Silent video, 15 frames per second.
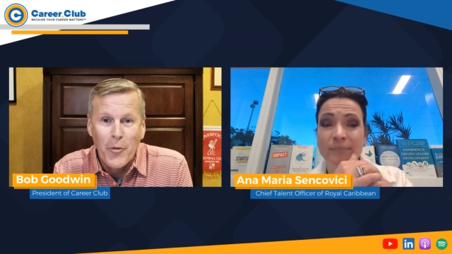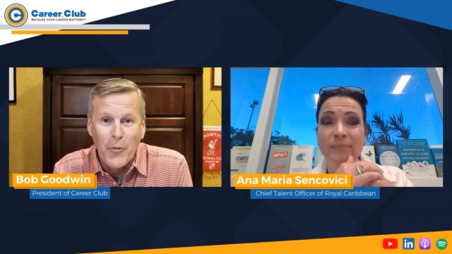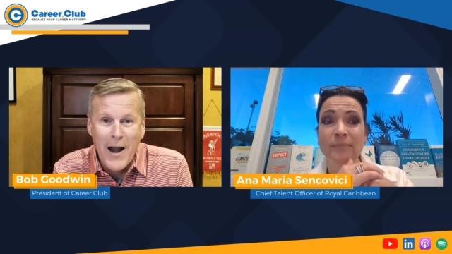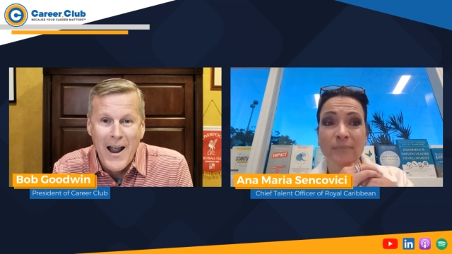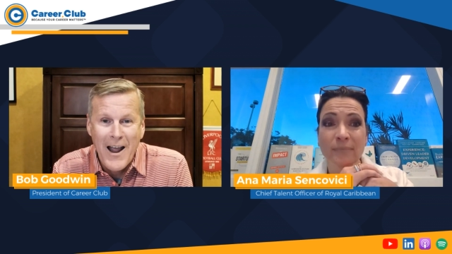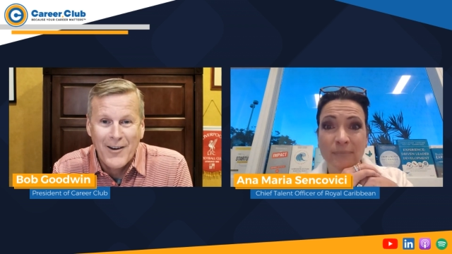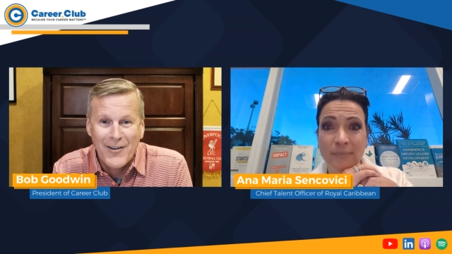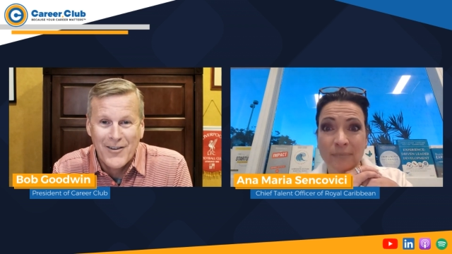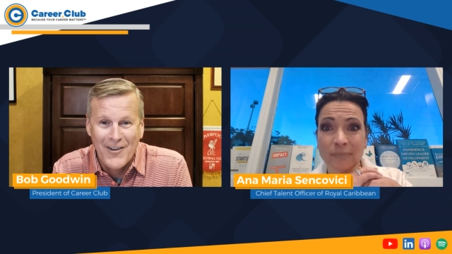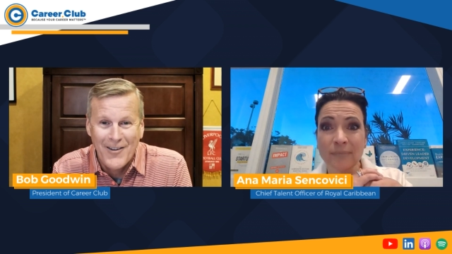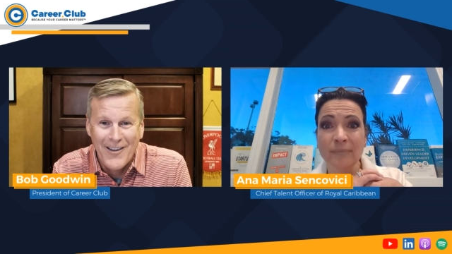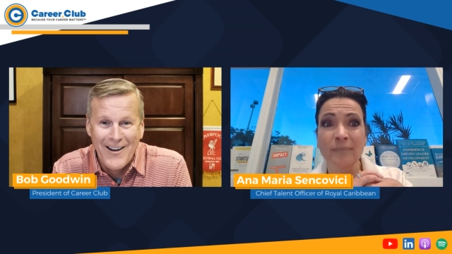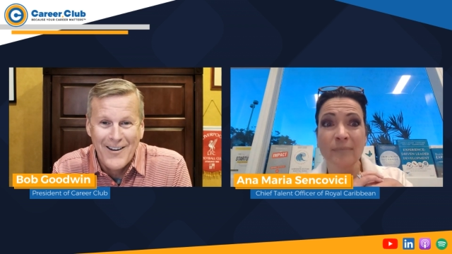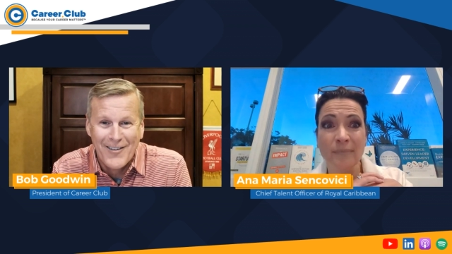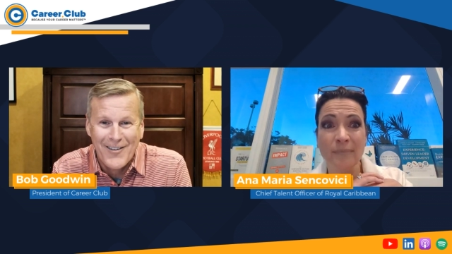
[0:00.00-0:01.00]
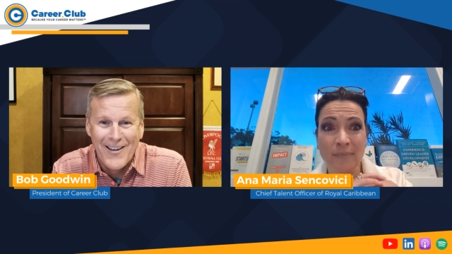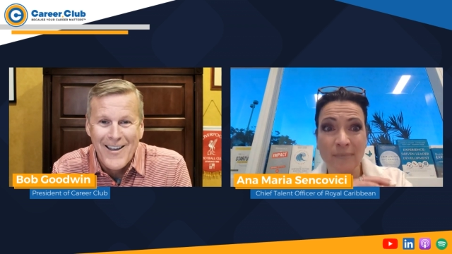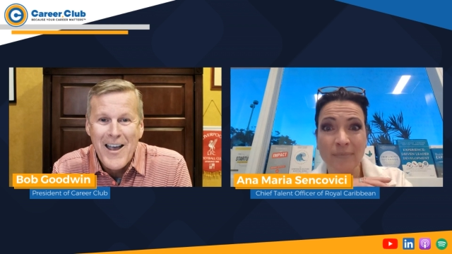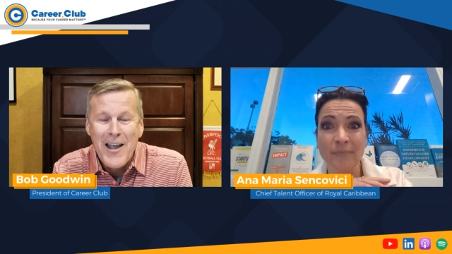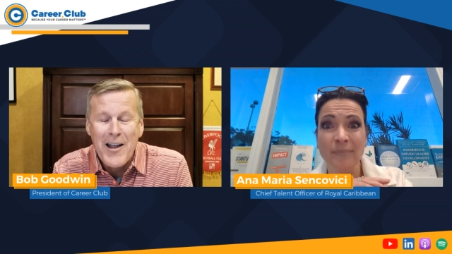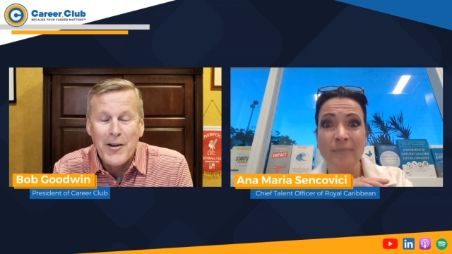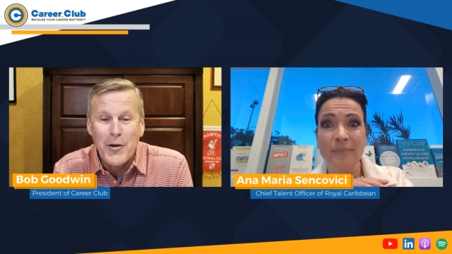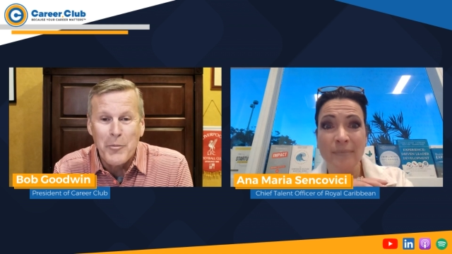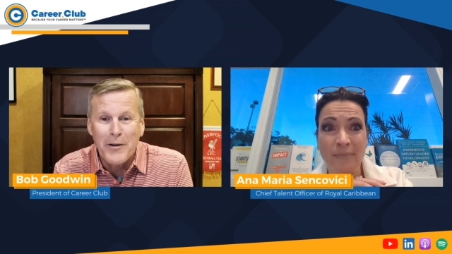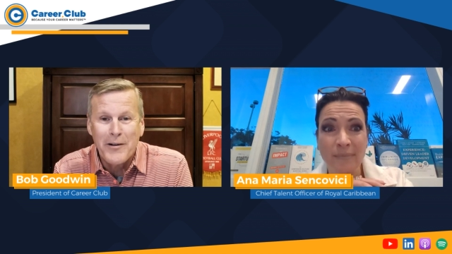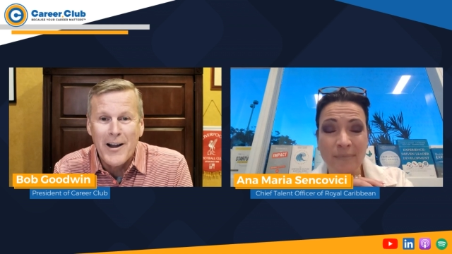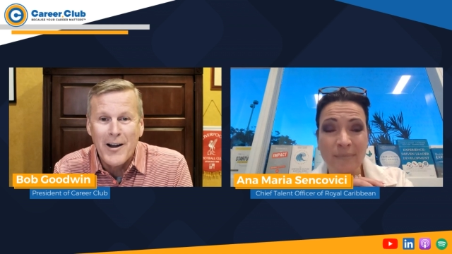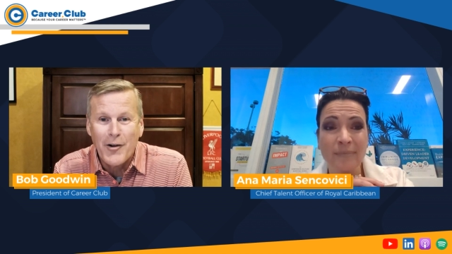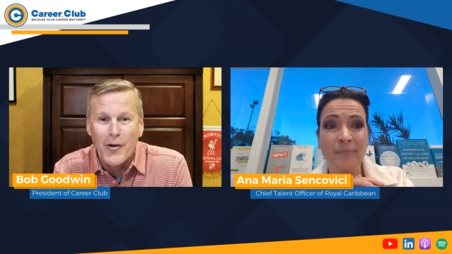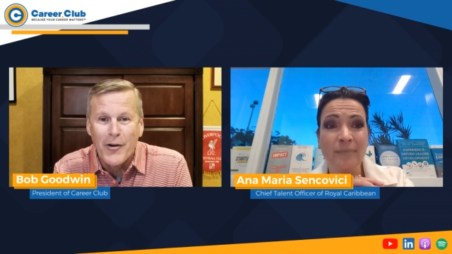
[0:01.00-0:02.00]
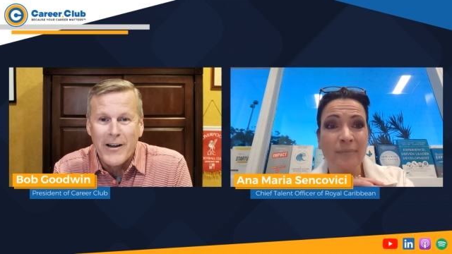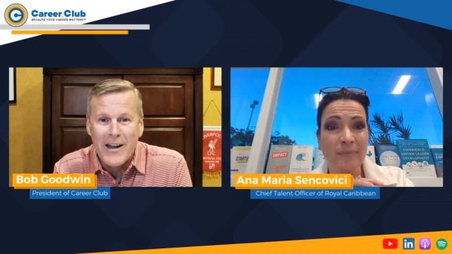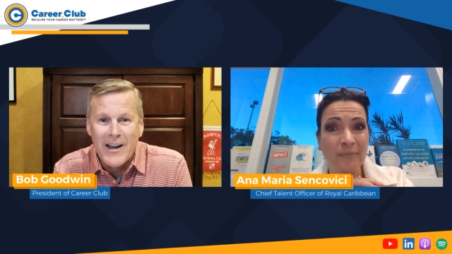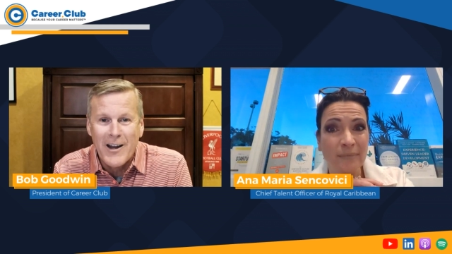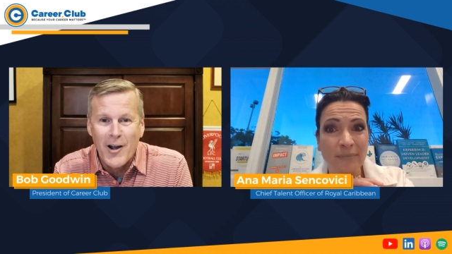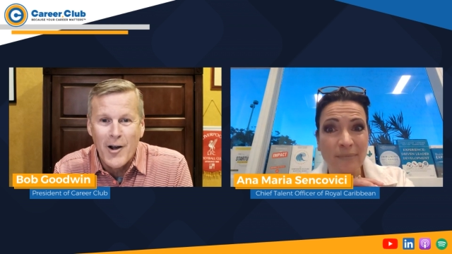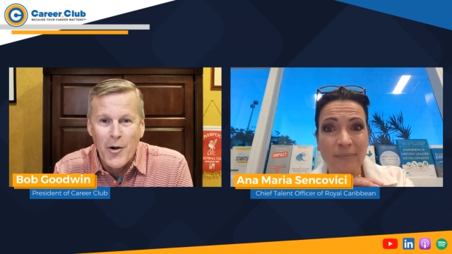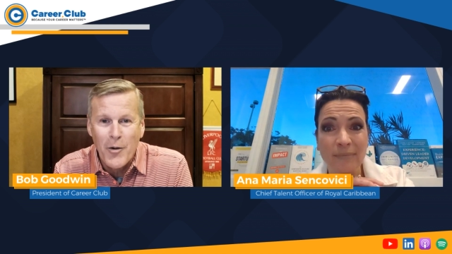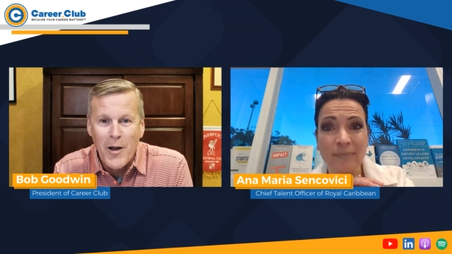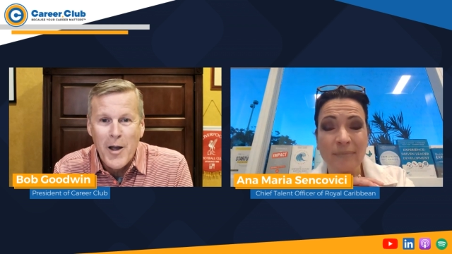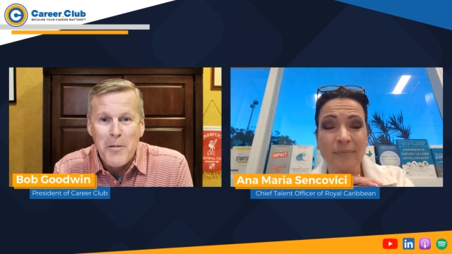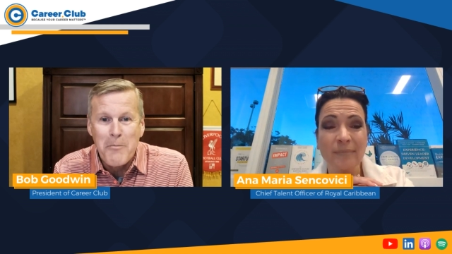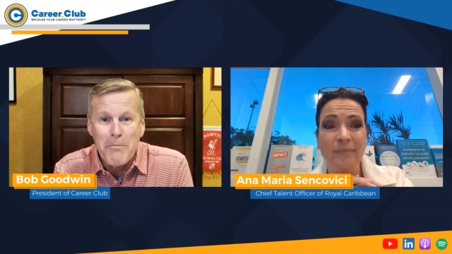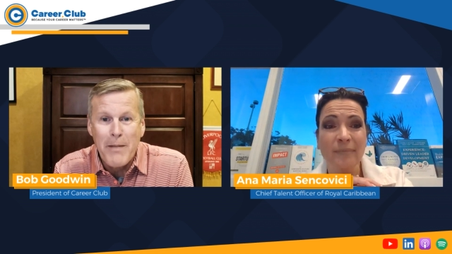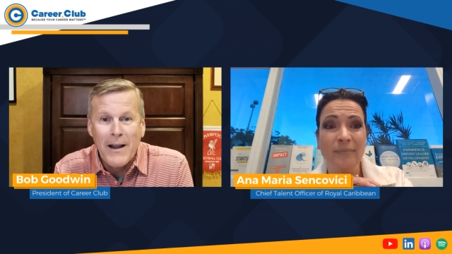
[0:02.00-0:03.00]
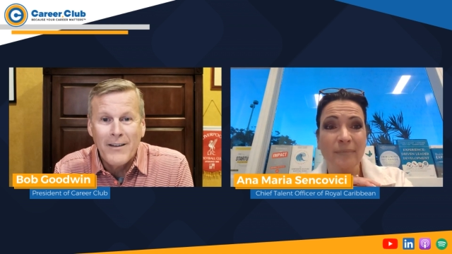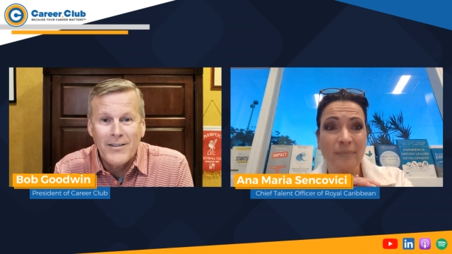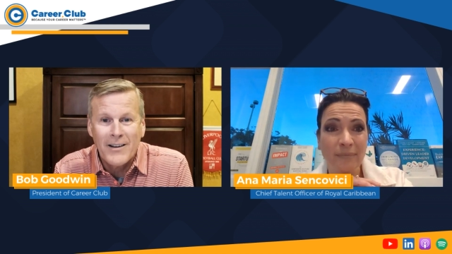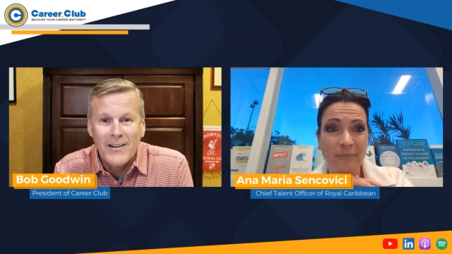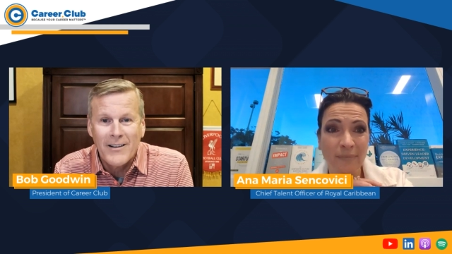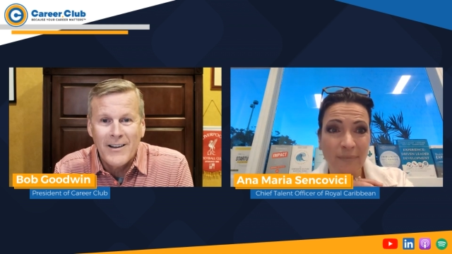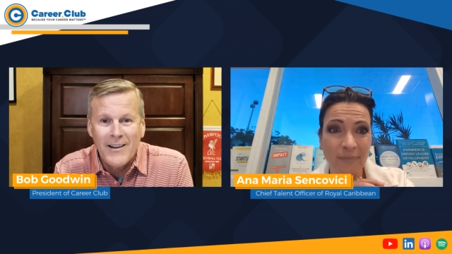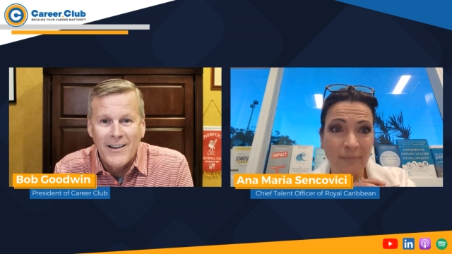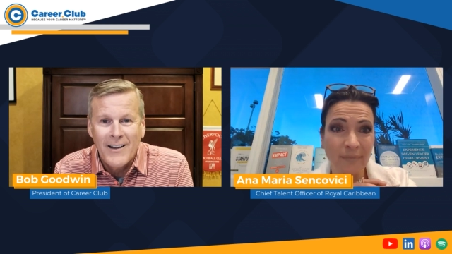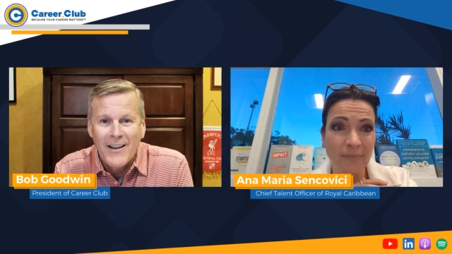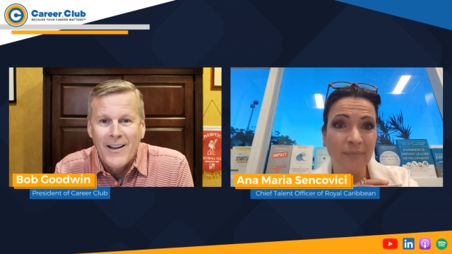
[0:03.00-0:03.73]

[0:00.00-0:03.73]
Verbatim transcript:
Speaker 1: rationally to protect our ego, basically.